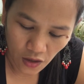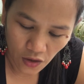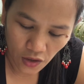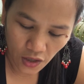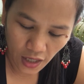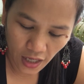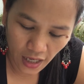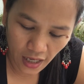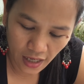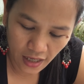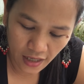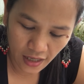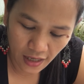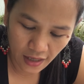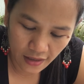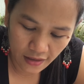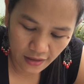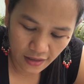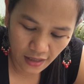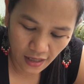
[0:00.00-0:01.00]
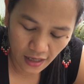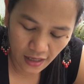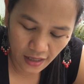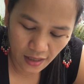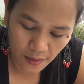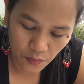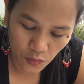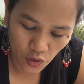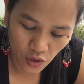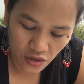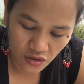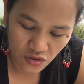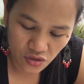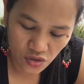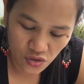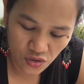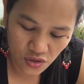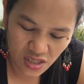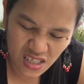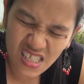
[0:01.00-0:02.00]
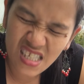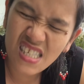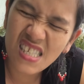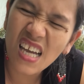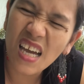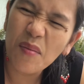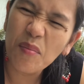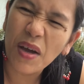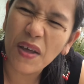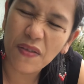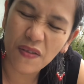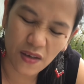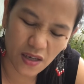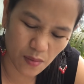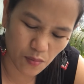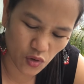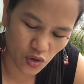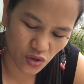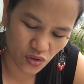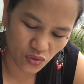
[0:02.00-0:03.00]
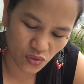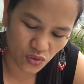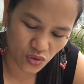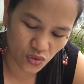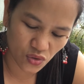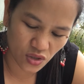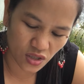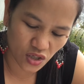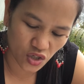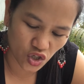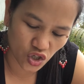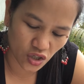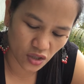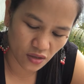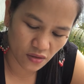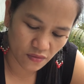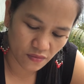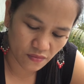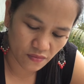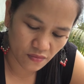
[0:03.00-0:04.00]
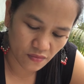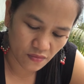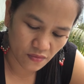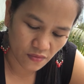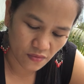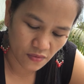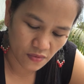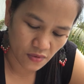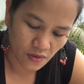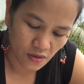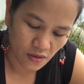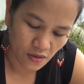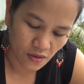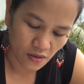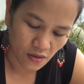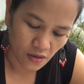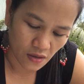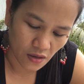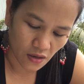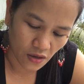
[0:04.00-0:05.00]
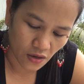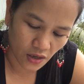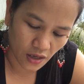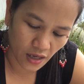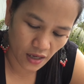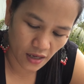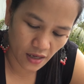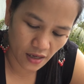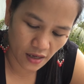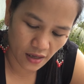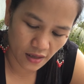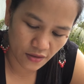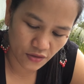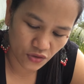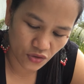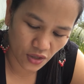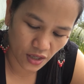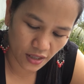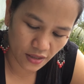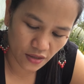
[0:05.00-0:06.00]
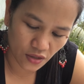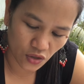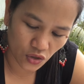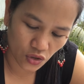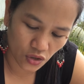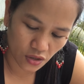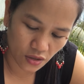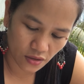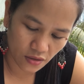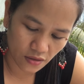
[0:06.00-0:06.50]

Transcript: Okay, and then I'm going to, this time I think I'm going to do the girl. Okay, I'll try the girl.